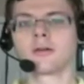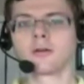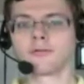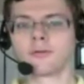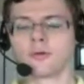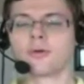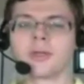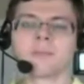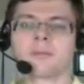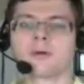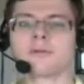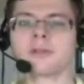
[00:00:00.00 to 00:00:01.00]
through
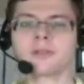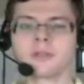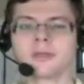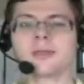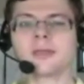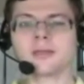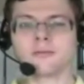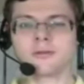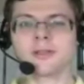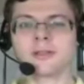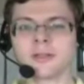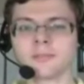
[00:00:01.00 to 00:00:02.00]
improving thinking,
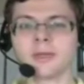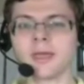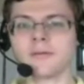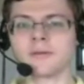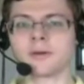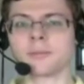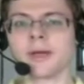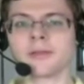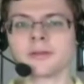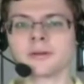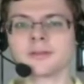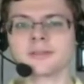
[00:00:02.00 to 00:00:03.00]
feeling, and behavior
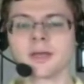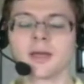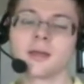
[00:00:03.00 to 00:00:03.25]
patterns.